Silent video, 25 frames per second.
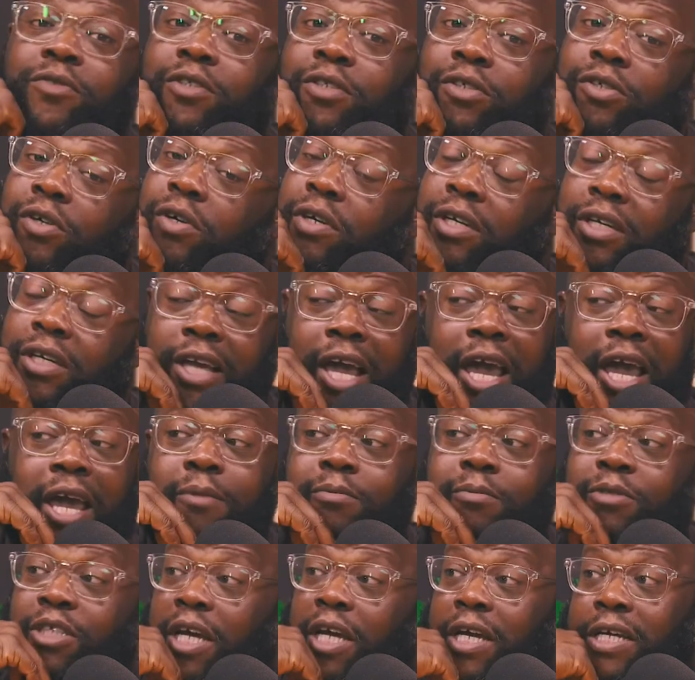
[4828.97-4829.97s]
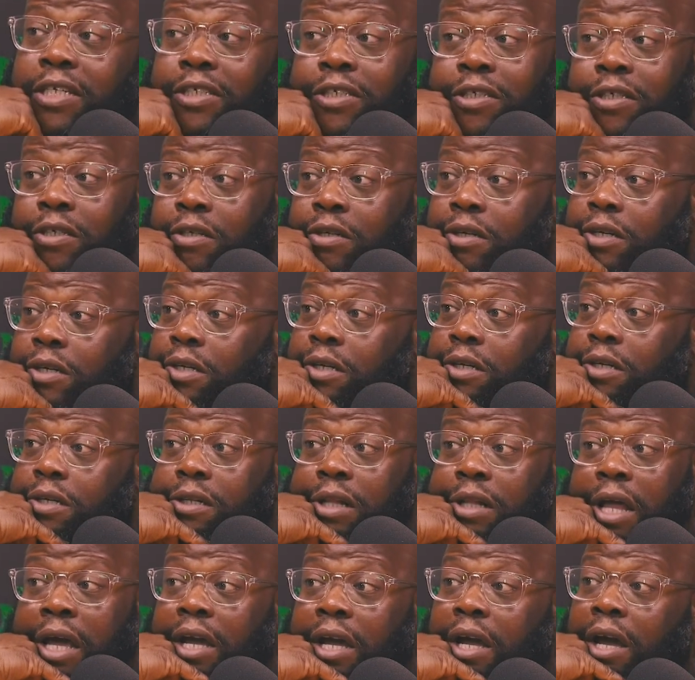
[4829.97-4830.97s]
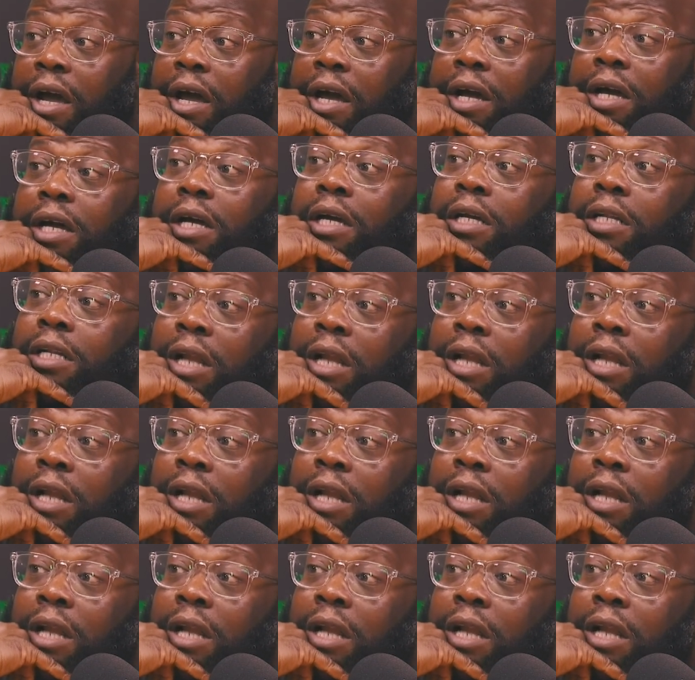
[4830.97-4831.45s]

you're a game changer like, Thank you.